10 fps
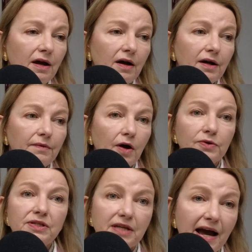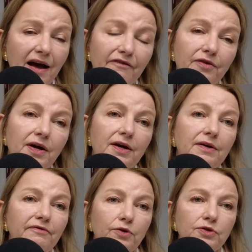on staff
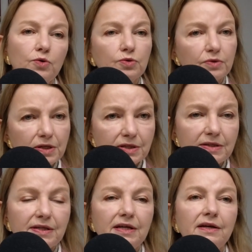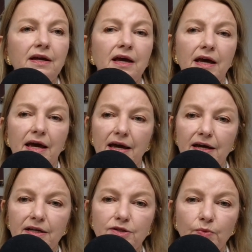for social distancing,
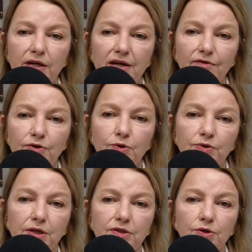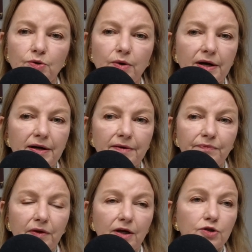and we even used it to
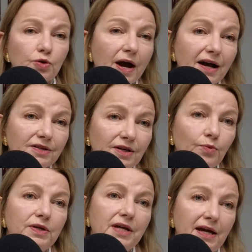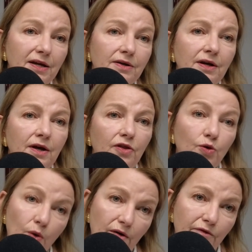attract and retain the
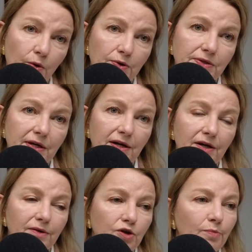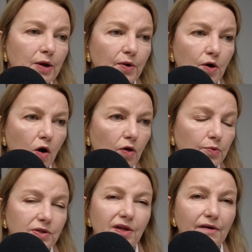workforce. You may recall there
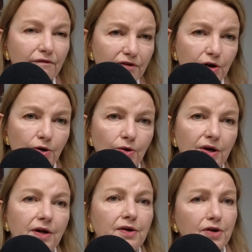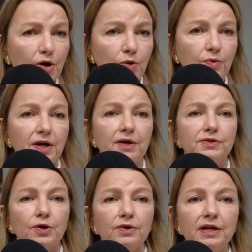was a lot of fear and unknown and
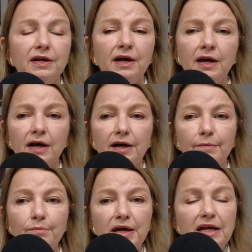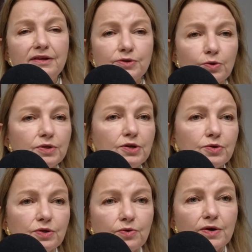uncertainty. Many school
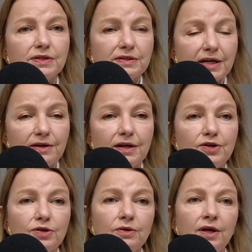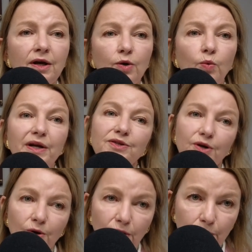teachers across the state and nation went into
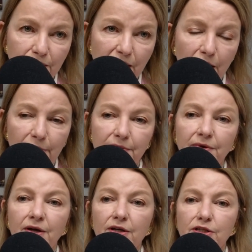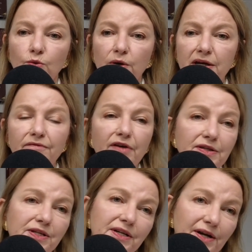early retirement. So we
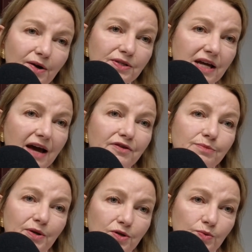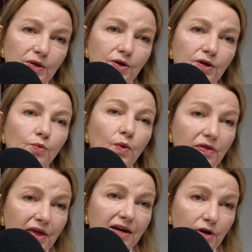invested in our staff as much as we could with
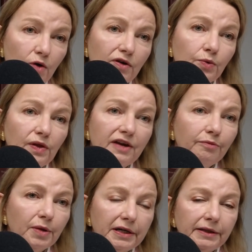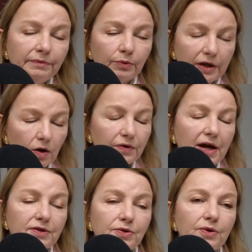that COVID relief money that we called
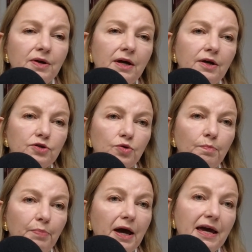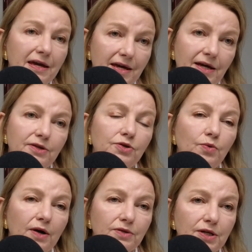ESSER to pay it to
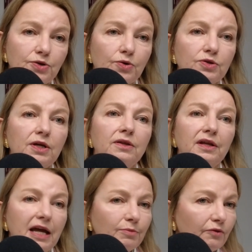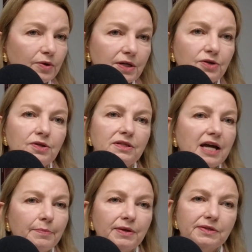our teachers in the name of retention
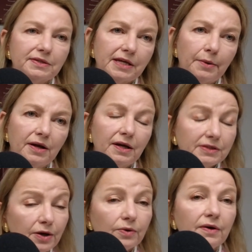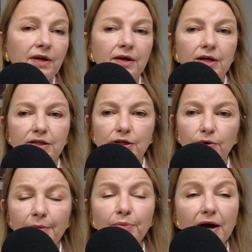stipends, et cetera. So
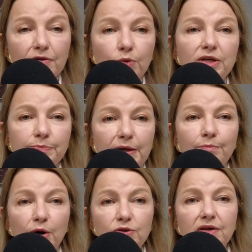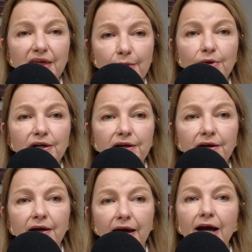I'm proud that we spent most of that money
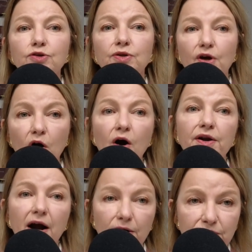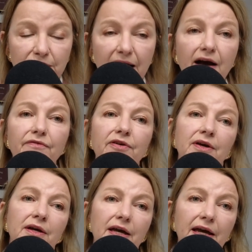actually on our staff
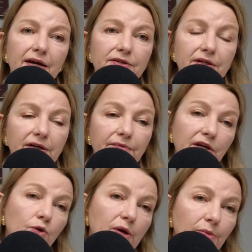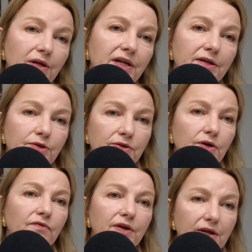and the equipment needed to
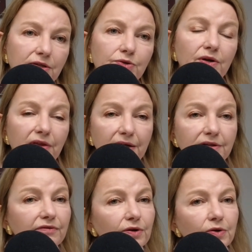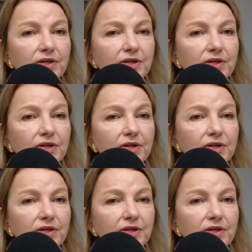serve the kids during that difficult